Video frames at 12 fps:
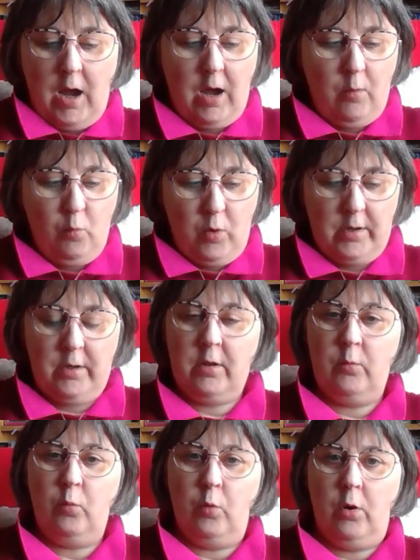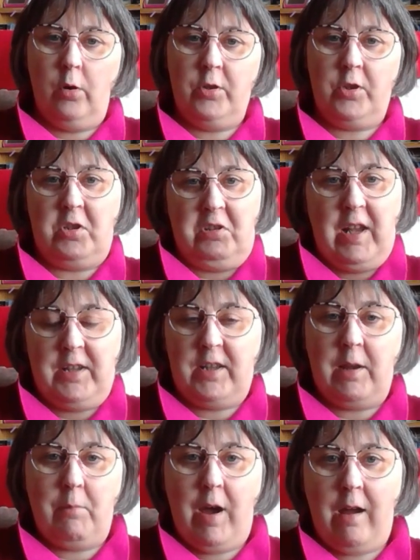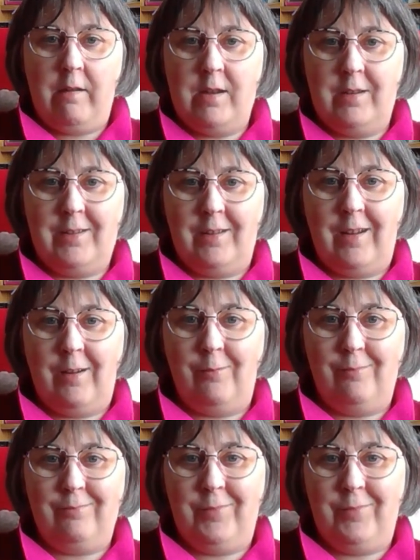And one of them was, let's get married at